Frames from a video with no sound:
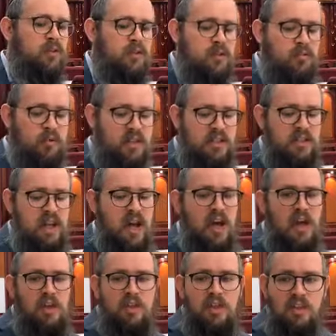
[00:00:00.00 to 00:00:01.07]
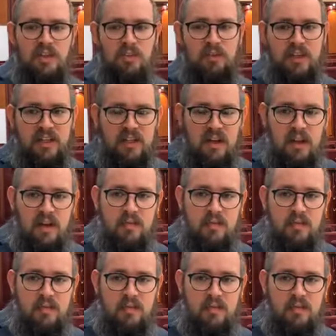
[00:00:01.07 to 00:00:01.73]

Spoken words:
So he brings three